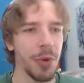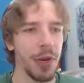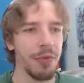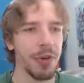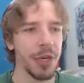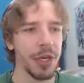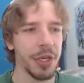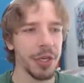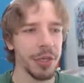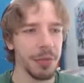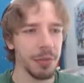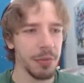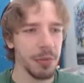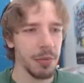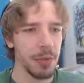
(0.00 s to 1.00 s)
they need.
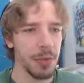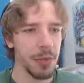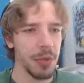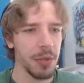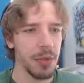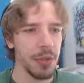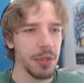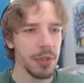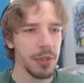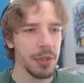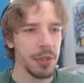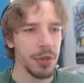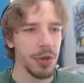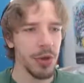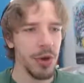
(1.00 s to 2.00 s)
It's
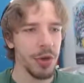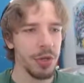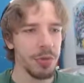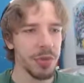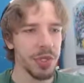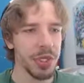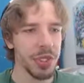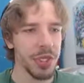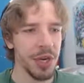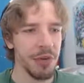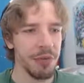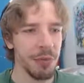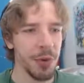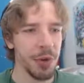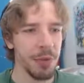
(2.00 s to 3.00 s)
going to be a tough
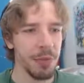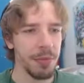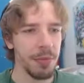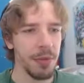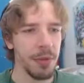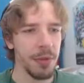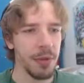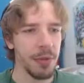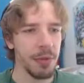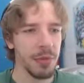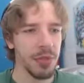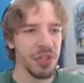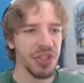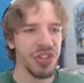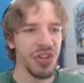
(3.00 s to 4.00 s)
one.
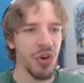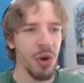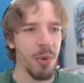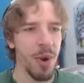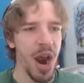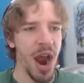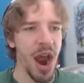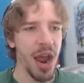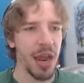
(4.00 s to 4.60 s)
So am I,